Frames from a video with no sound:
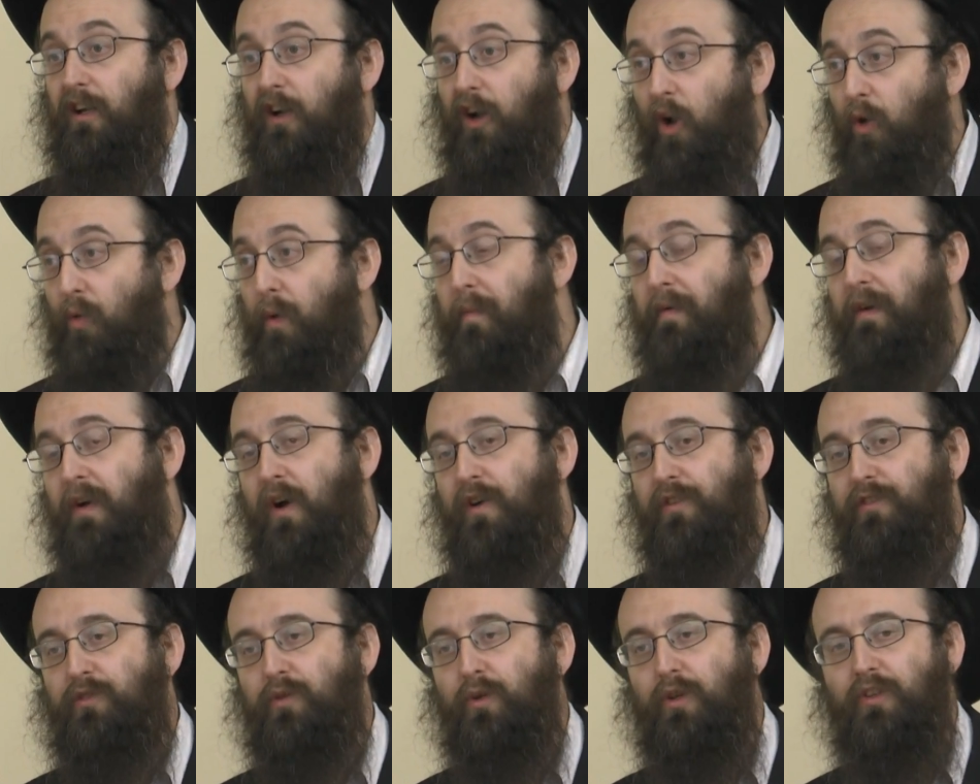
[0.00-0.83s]
A woman
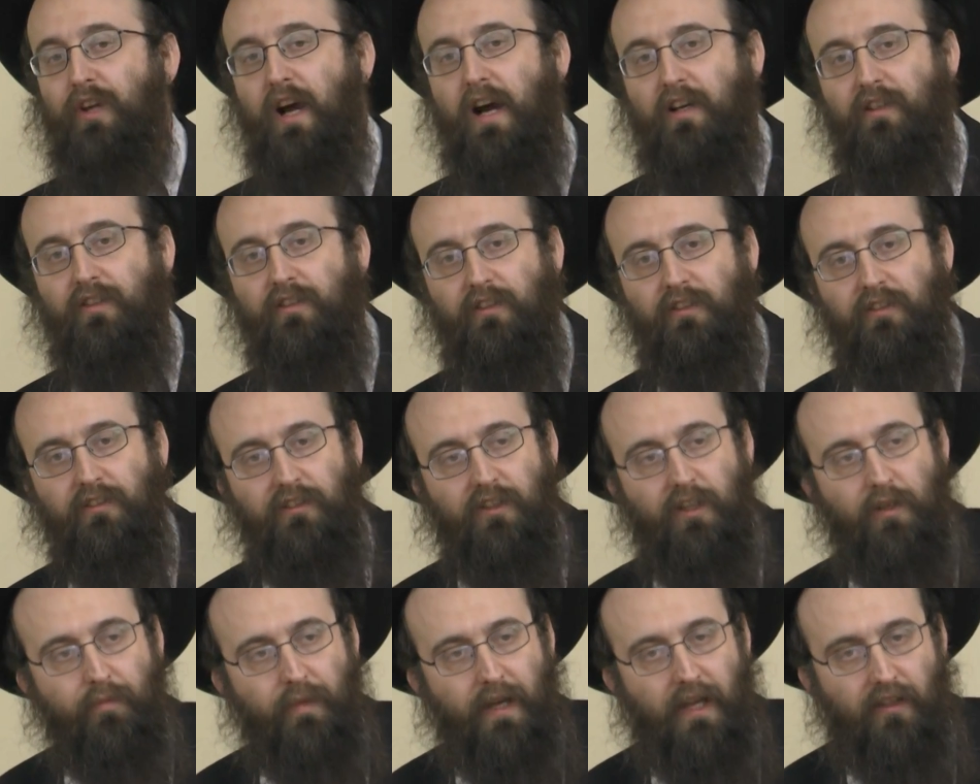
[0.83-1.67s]
goes to a doctor,
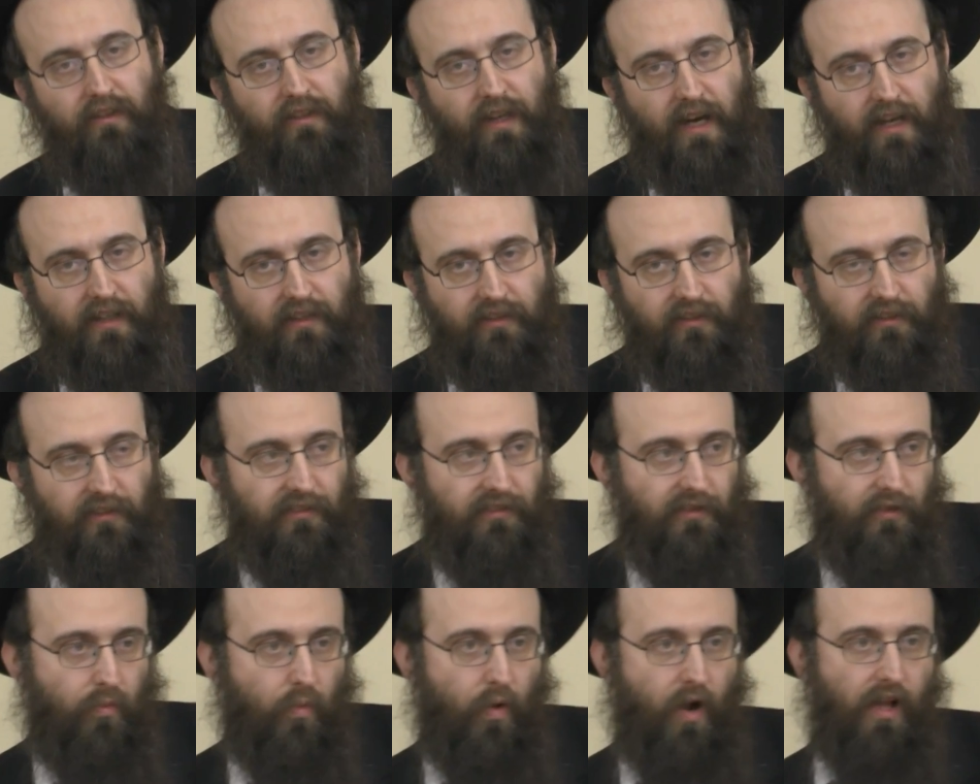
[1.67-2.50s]
a male doctor.
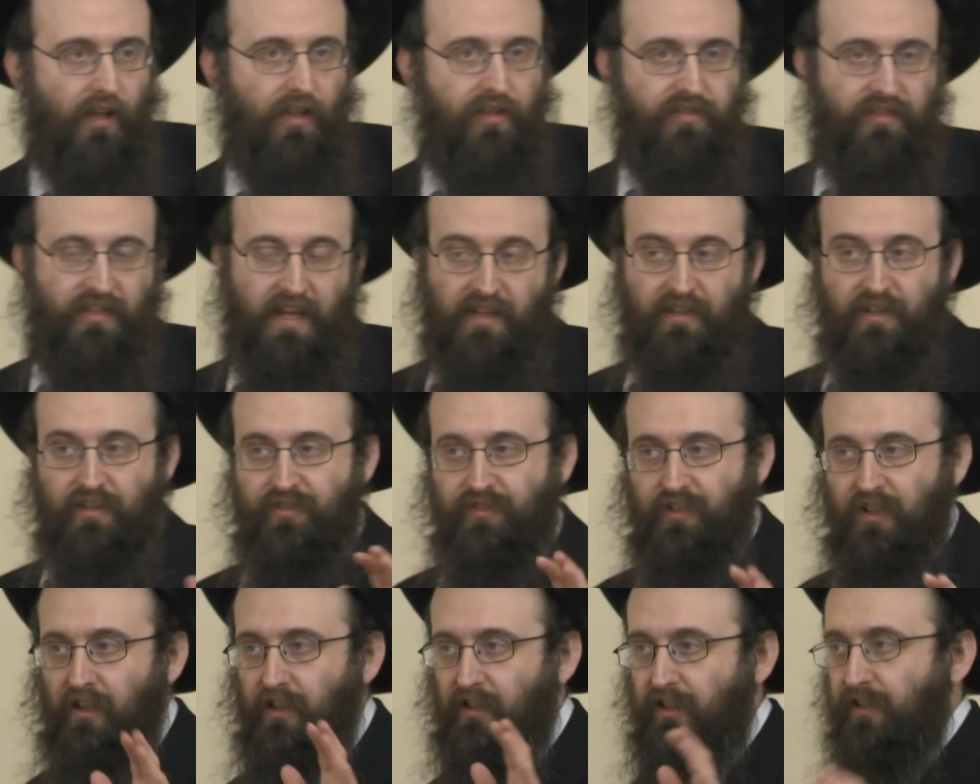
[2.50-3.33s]
While it's not
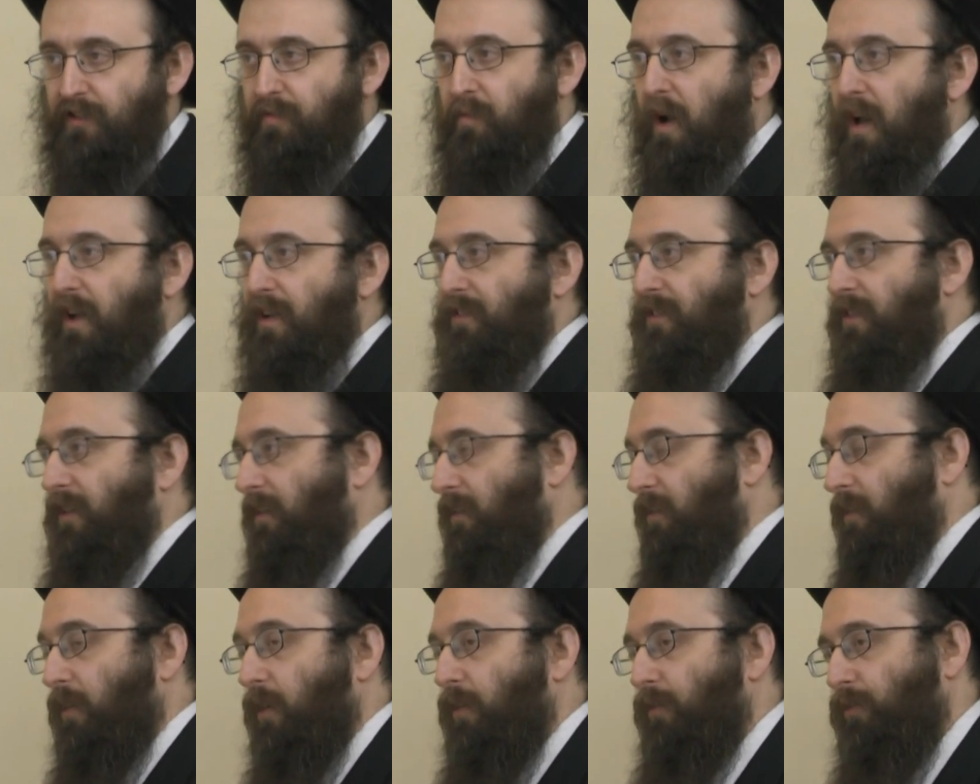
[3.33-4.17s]
necessarily the smartest thing
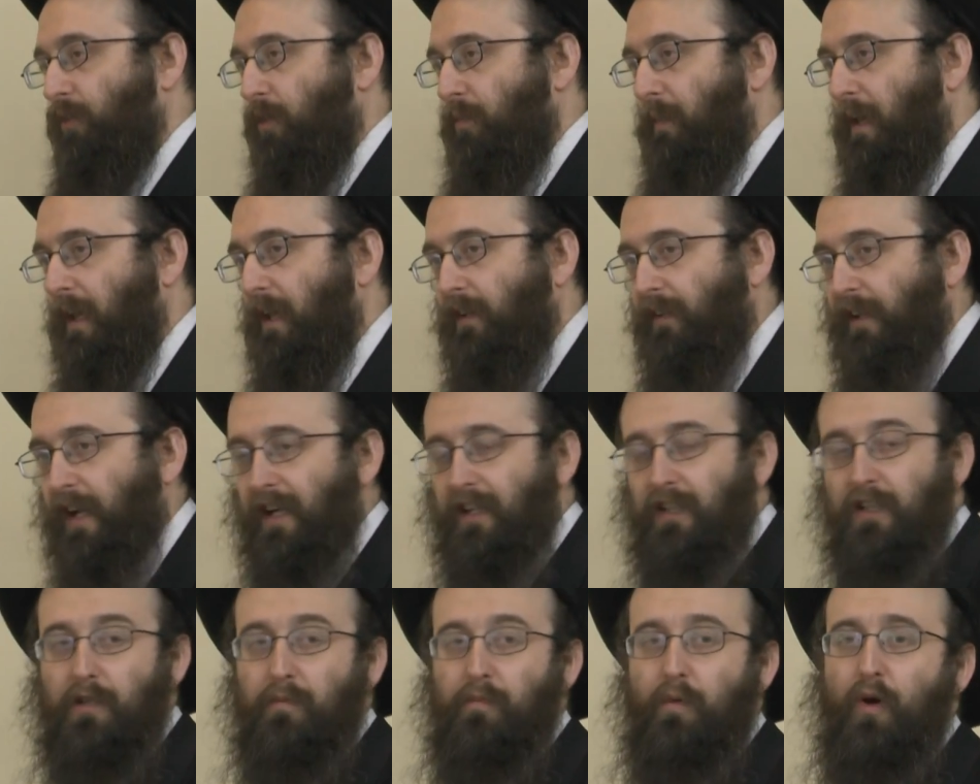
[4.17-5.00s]
to go to a male
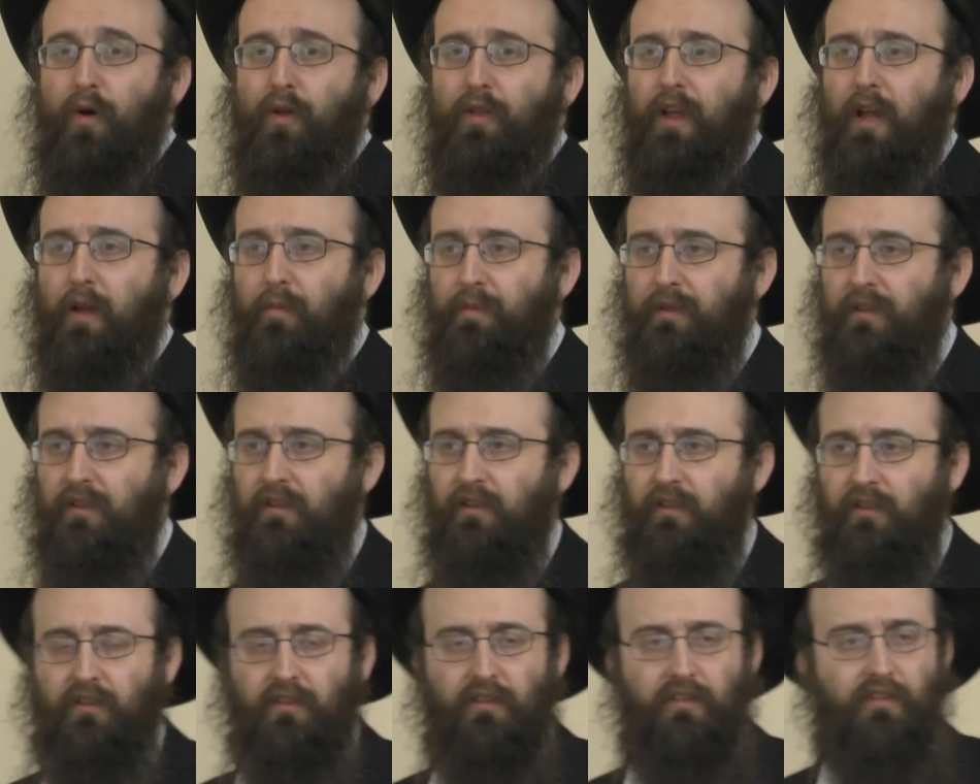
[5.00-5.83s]
doctor, both
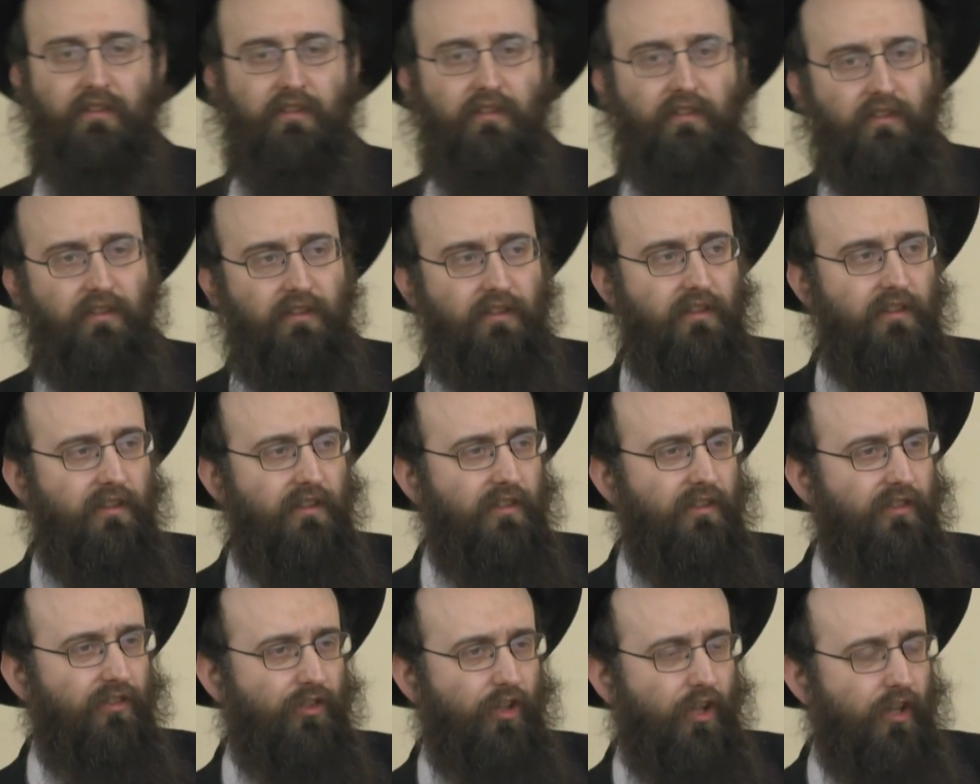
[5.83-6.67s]
Alpi
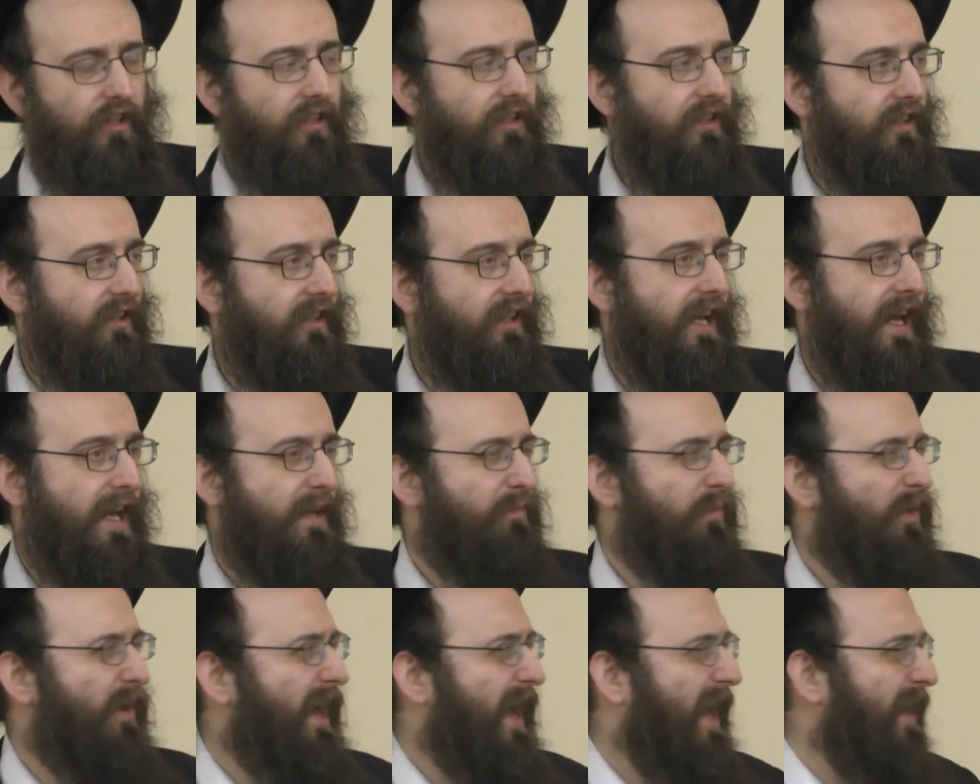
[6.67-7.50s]
Torah
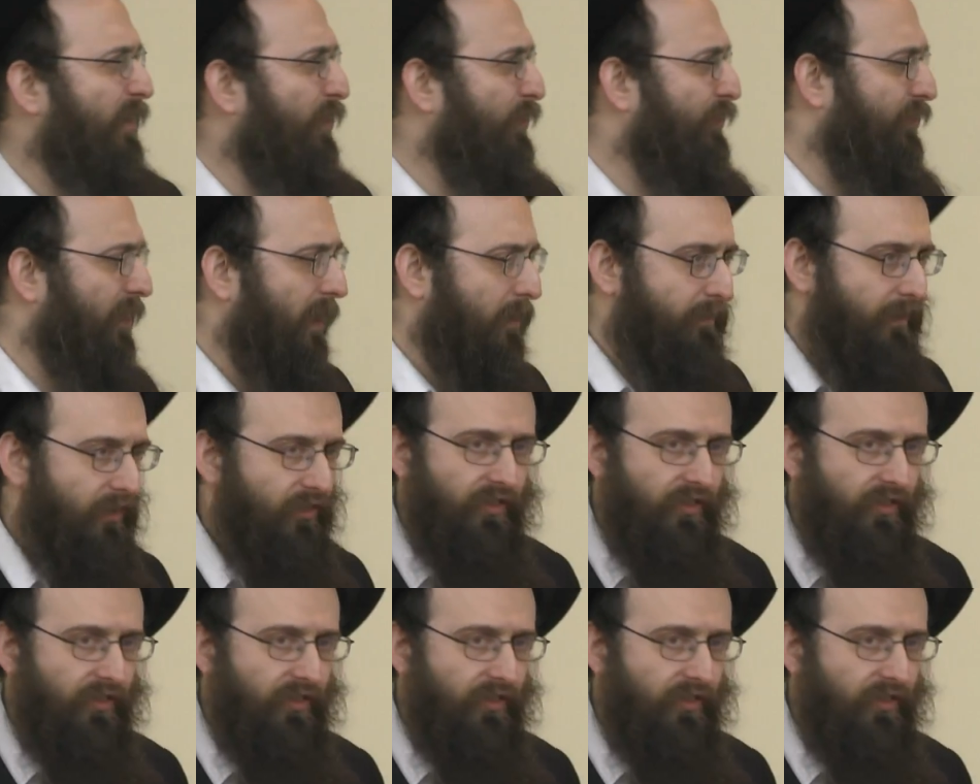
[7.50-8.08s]
and also Alpi